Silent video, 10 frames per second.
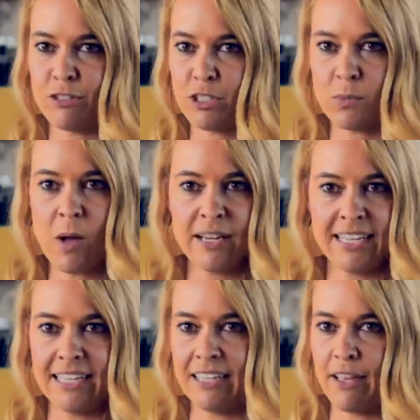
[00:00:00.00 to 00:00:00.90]
you're just
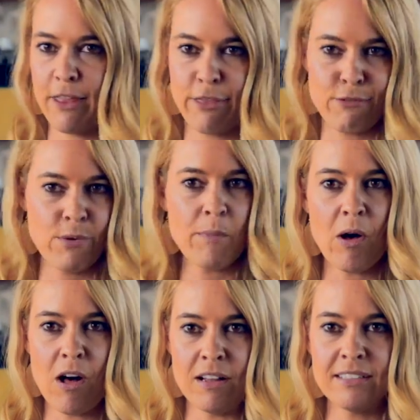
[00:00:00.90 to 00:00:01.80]
walking through a
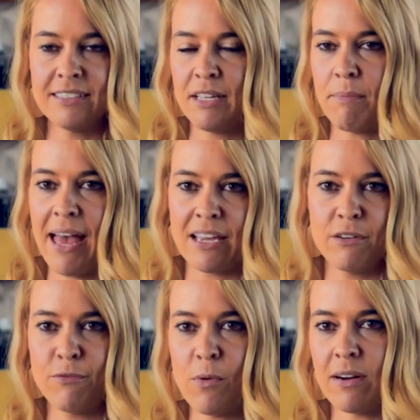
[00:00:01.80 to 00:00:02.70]
mall back
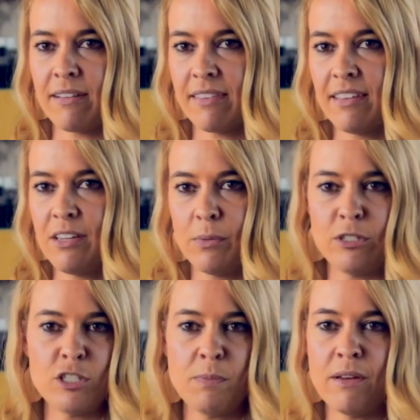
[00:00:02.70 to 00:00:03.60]
and forth,
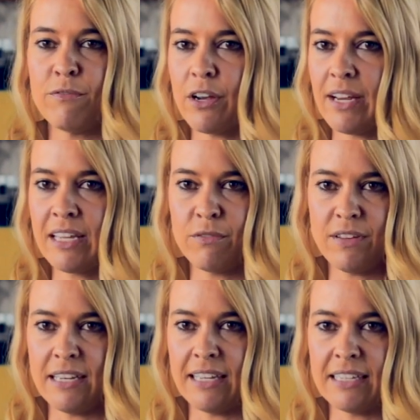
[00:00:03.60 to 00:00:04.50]
which has been very
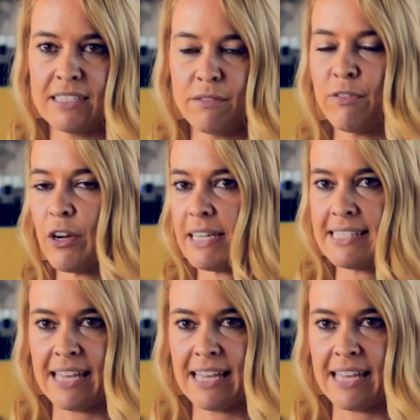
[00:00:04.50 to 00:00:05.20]
convenient, very